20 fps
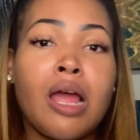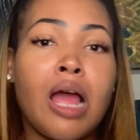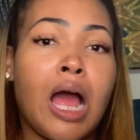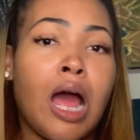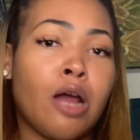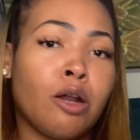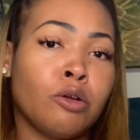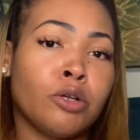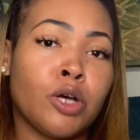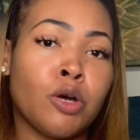
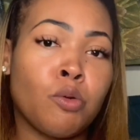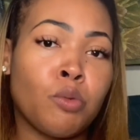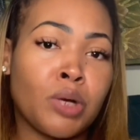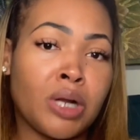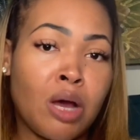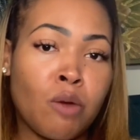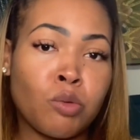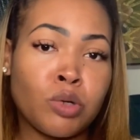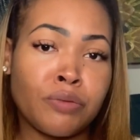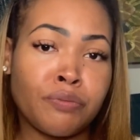I don't know
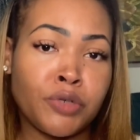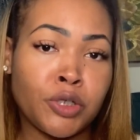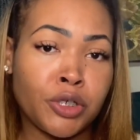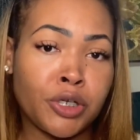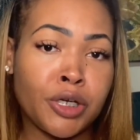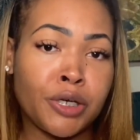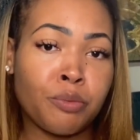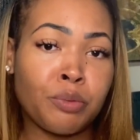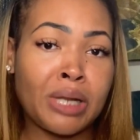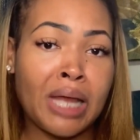what I would have
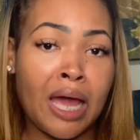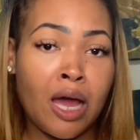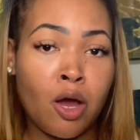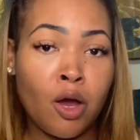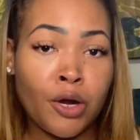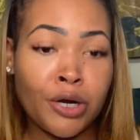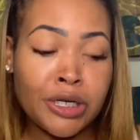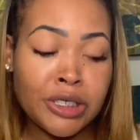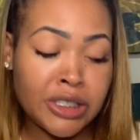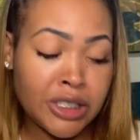done
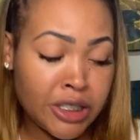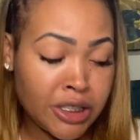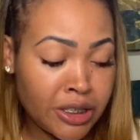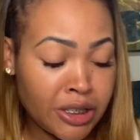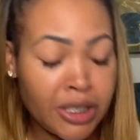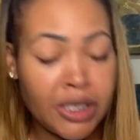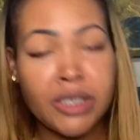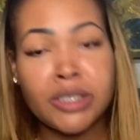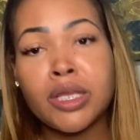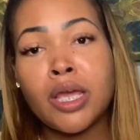without her
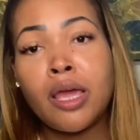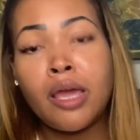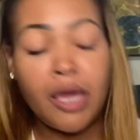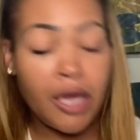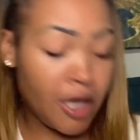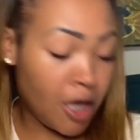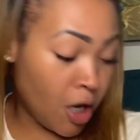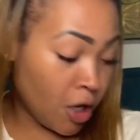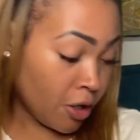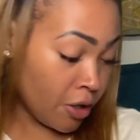assistance
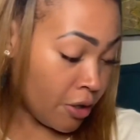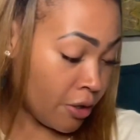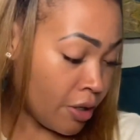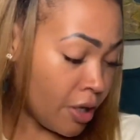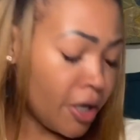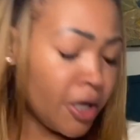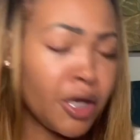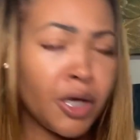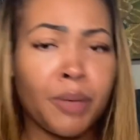and her